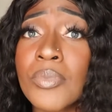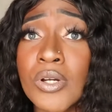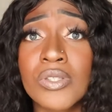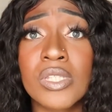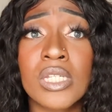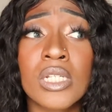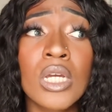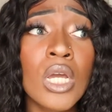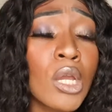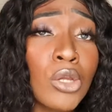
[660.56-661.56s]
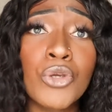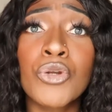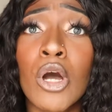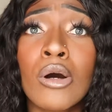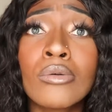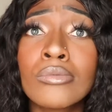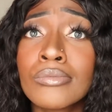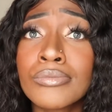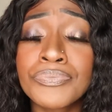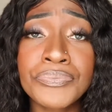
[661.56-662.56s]
person, you know,
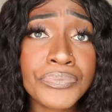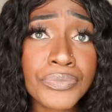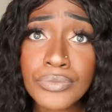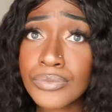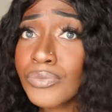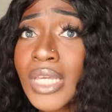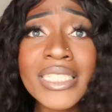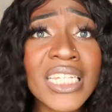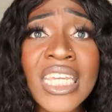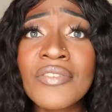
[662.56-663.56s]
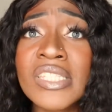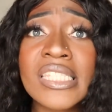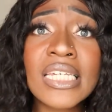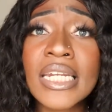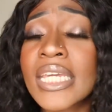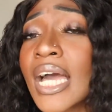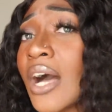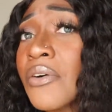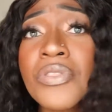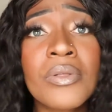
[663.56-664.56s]
didn't even study a
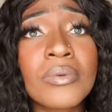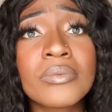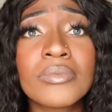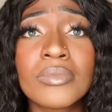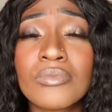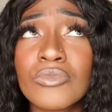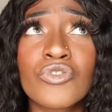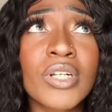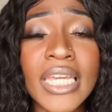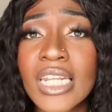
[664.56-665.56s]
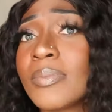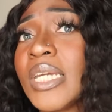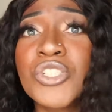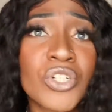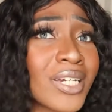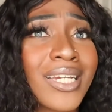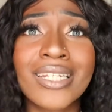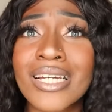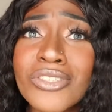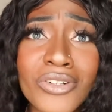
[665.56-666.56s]
health related major
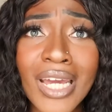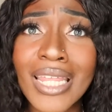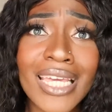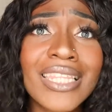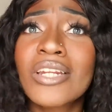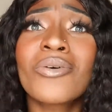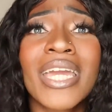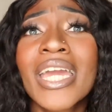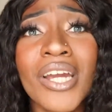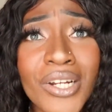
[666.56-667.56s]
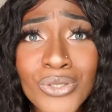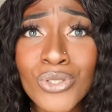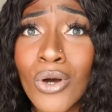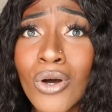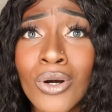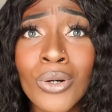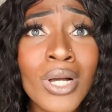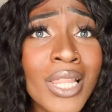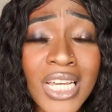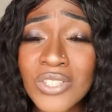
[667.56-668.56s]
in undergrad. Like, if they don't care. So
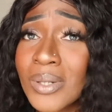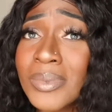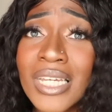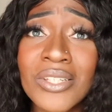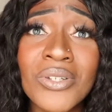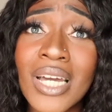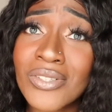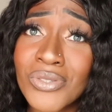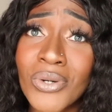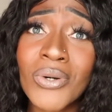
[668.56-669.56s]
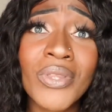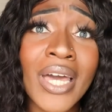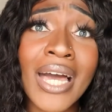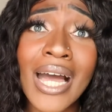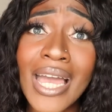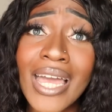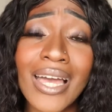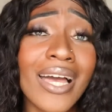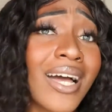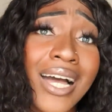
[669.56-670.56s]
that's why I'm letting you guys know that
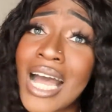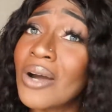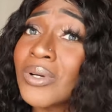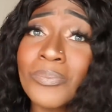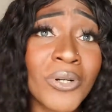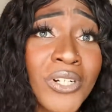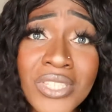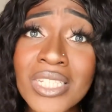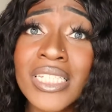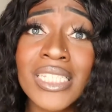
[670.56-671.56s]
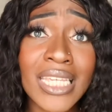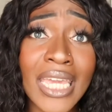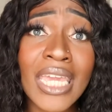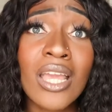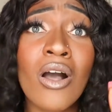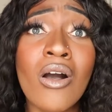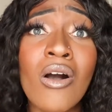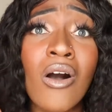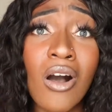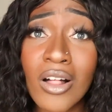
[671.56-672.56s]
I would personally take
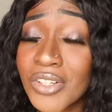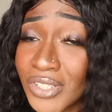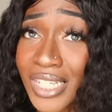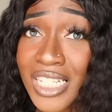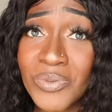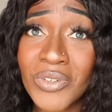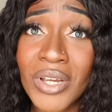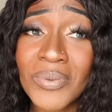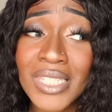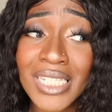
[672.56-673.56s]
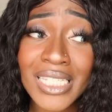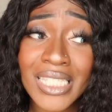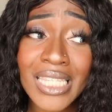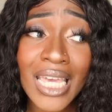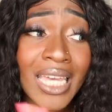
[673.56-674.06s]
all of your science prerequisites